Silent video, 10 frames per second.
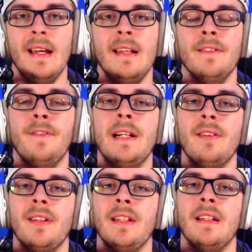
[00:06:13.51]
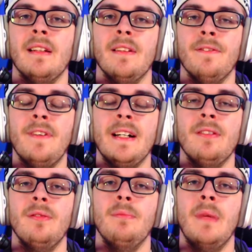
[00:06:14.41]
And the final thing, the
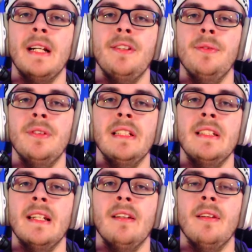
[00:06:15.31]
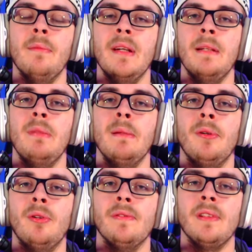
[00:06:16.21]
final minute detail that many people
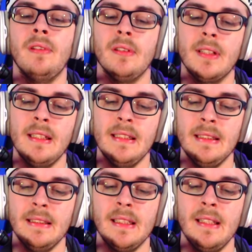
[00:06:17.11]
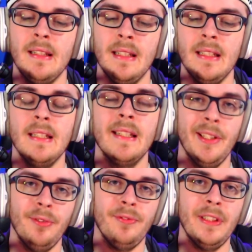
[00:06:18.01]
overlook is the
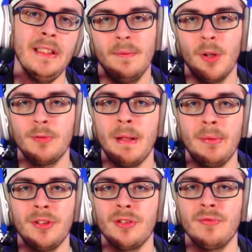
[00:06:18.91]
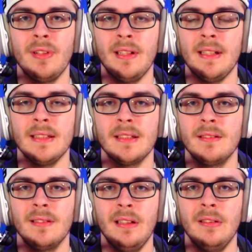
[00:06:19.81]
kill feed. Most people just realize,
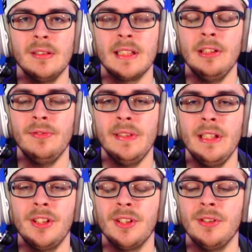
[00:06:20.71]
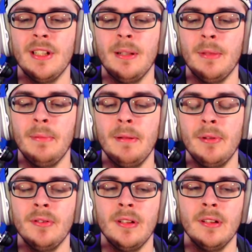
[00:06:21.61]
oh, it's kill feed, shows you how many people
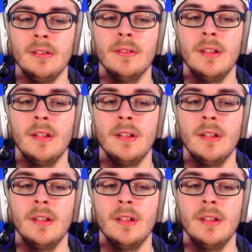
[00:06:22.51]
there are.